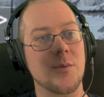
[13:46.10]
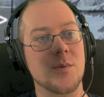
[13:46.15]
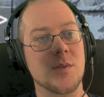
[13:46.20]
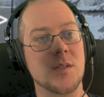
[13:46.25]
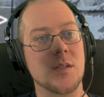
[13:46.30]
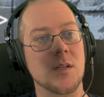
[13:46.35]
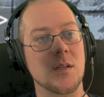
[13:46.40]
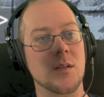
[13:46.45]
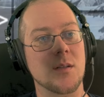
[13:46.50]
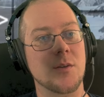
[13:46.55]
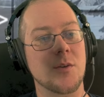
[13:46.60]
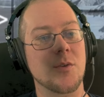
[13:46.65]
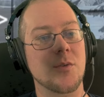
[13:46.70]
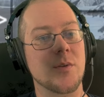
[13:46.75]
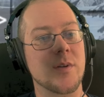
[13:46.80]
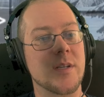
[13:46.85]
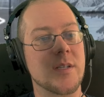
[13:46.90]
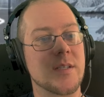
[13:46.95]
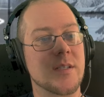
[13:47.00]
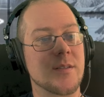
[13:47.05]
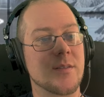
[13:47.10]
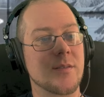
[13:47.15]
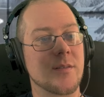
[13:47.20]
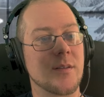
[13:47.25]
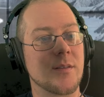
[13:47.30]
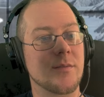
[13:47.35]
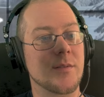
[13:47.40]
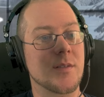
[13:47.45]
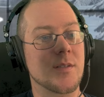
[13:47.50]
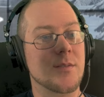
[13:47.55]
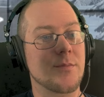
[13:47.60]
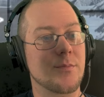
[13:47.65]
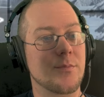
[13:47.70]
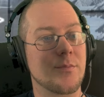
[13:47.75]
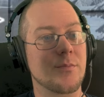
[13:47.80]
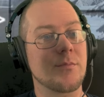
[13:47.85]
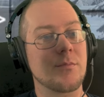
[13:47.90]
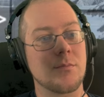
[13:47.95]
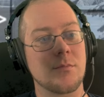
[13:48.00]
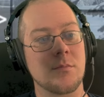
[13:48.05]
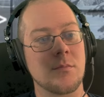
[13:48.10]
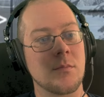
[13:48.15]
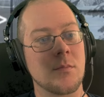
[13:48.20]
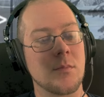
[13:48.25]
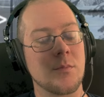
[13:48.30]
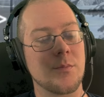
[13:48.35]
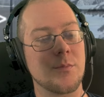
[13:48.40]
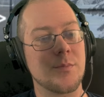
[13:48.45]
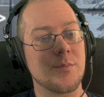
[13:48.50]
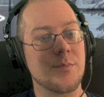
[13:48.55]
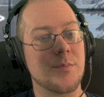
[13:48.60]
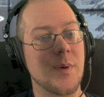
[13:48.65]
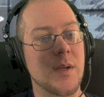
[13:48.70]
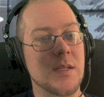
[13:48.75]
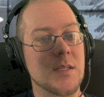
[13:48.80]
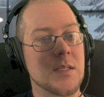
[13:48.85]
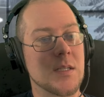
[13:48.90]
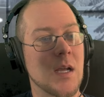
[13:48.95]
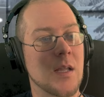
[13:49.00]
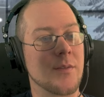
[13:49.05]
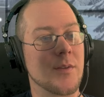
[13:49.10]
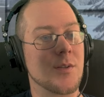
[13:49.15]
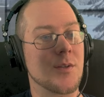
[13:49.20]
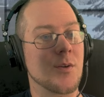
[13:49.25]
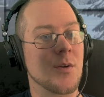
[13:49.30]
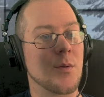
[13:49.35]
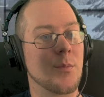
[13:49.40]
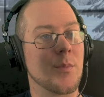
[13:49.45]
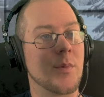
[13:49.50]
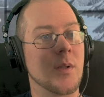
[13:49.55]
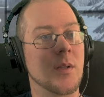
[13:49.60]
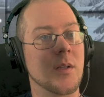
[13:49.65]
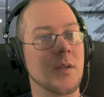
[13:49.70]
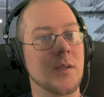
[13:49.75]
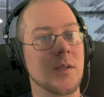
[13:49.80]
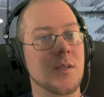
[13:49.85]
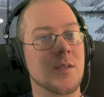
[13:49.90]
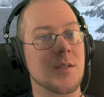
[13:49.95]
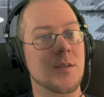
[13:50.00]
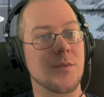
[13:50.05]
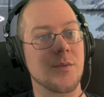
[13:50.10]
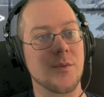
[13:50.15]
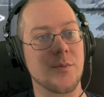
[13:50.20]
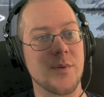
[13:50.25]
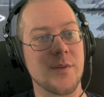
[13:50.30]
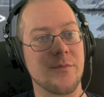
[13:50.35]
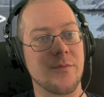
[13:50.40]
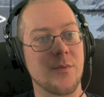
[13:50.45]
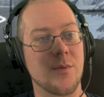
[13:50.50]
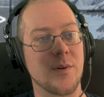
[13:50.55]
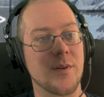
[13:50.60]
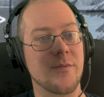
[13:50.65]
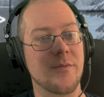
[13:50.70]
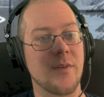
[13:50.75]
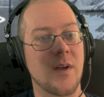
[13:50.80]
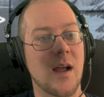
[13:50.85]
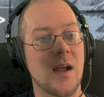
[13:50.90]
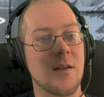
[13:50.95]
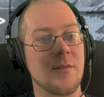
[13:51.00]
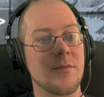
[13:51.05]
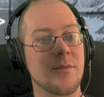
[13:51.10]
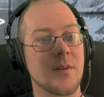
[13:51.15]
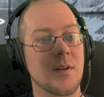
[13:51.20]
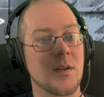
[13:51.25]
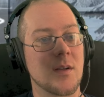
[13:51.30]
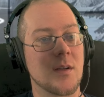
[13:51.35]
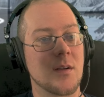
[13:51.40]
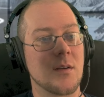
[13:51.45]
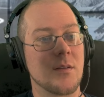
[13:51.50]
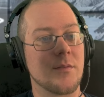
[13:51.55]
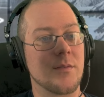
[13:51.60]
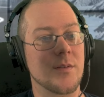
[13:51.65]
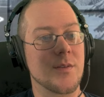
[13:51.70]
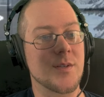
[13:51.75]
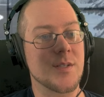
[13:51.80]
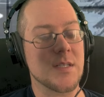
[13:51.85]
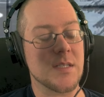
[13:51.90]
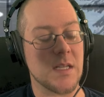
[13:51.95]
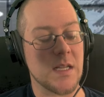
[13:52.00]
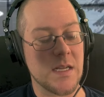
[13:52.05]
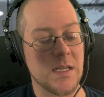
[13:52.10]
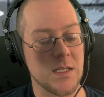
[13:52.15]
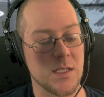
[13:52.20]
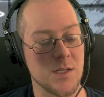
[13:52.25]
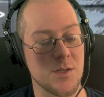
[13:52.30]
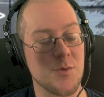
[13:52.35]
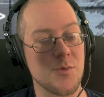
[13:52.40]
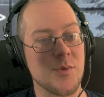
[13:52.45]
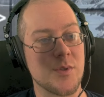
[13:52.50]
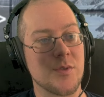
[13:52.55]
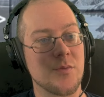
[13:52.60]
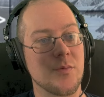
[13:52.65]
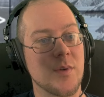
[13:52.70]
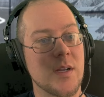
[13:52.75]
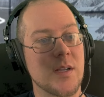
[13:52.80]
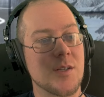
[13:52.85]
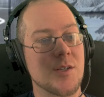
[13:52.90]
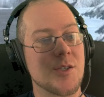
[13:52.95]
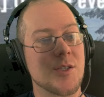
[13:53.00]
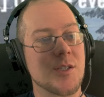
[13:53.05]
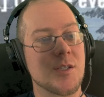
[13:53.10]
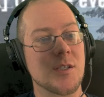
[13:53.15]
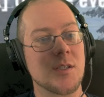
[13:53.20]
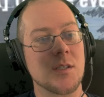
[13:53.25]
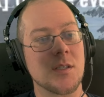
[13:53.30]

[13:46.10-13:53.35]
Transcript: is going to increase if it's based on the durability. So 345 for the slightly used wrench.